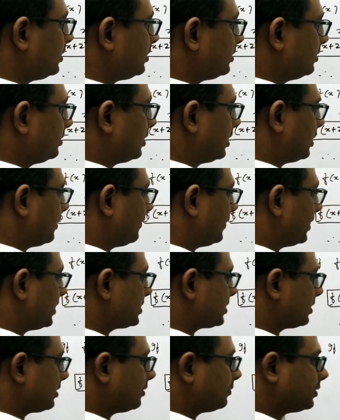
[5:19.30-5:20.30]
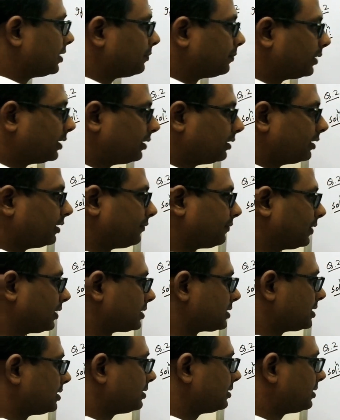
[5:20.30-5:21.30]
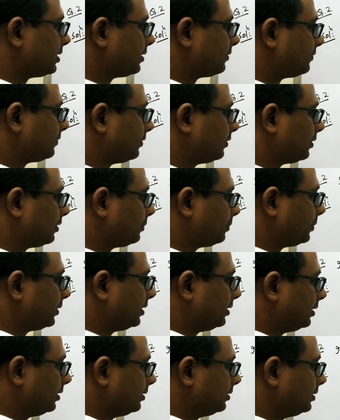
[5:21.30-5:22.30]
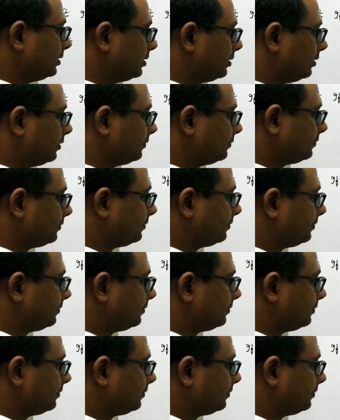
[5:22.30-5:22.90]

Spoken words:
to the definition of the periodic function. Therefore period of